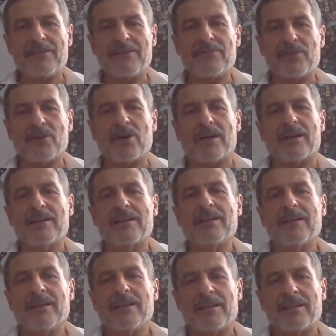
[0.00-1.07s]
If you are
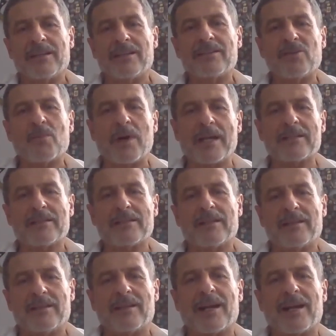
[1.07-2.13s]
in your
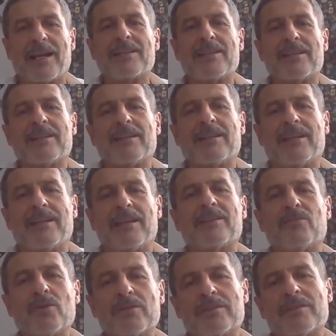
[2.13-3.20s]
mind ready
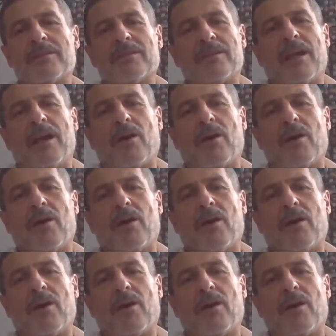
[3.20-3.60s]
and want,